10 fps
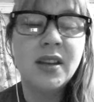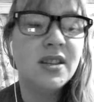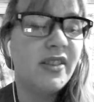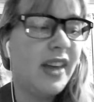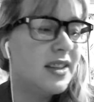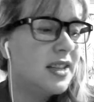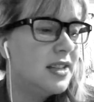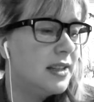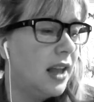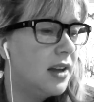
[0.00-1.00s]
So that's his
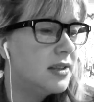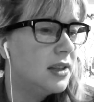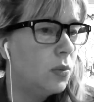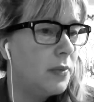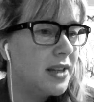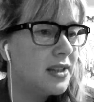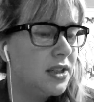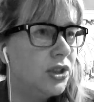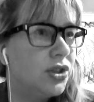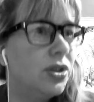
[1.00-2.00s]
last little
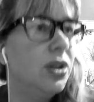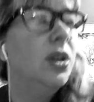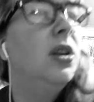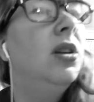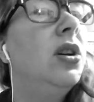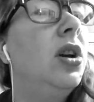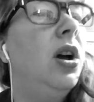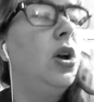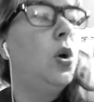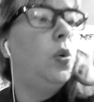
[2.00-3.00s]
message.
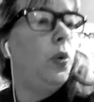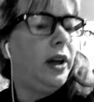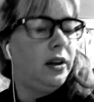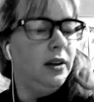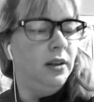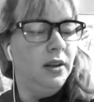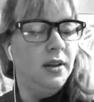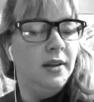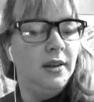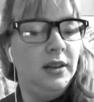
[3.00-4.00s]
Quick
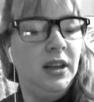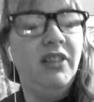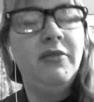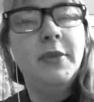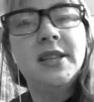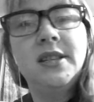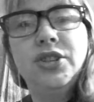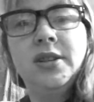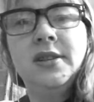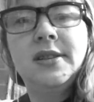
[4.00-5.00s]
love
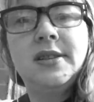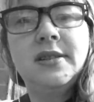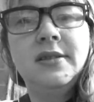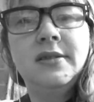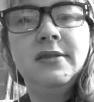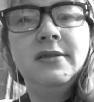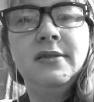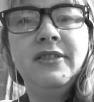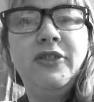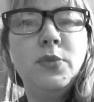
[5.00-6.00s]
messages
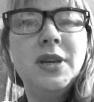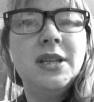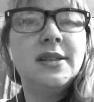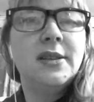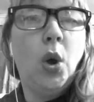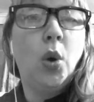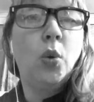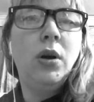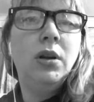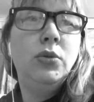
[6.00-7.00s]
from his
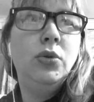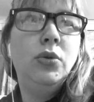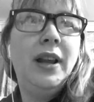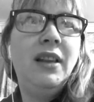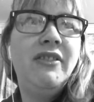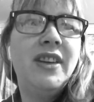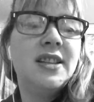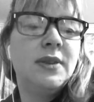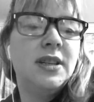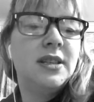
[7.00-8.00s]
soul. Oh, I love
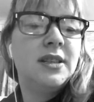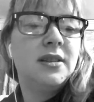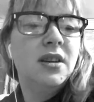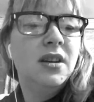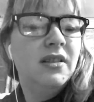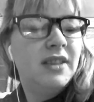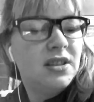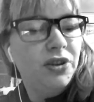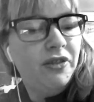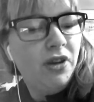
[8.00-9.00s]
these ones. There's
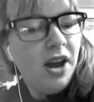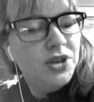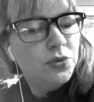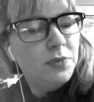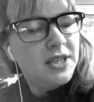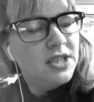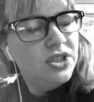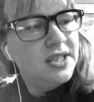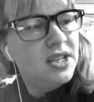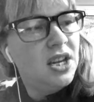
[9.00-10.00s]
over 100
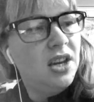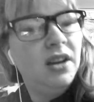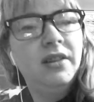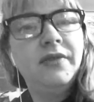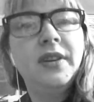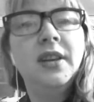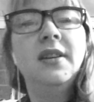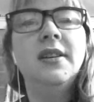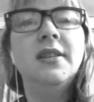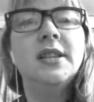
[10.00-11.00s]
messages in here,
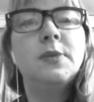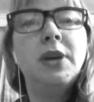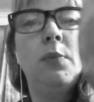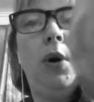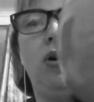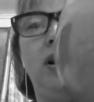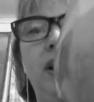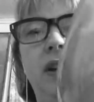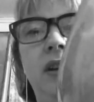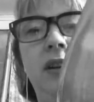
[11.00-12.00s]
in this big pot
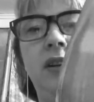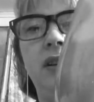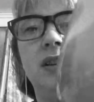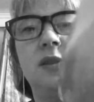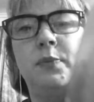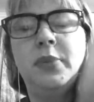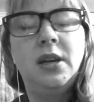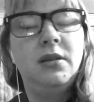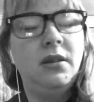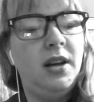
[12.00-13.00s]
here, in this
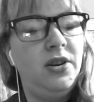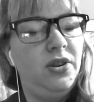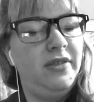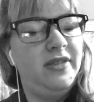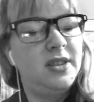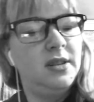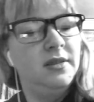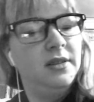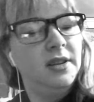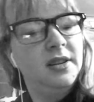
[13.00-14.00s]
big, I don't know if it's
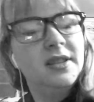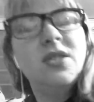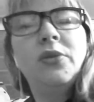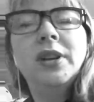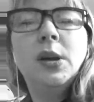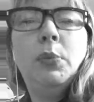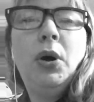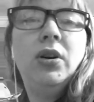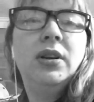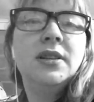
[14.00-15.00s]
not really a
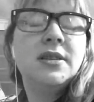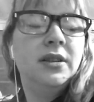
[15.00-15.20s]
pot, it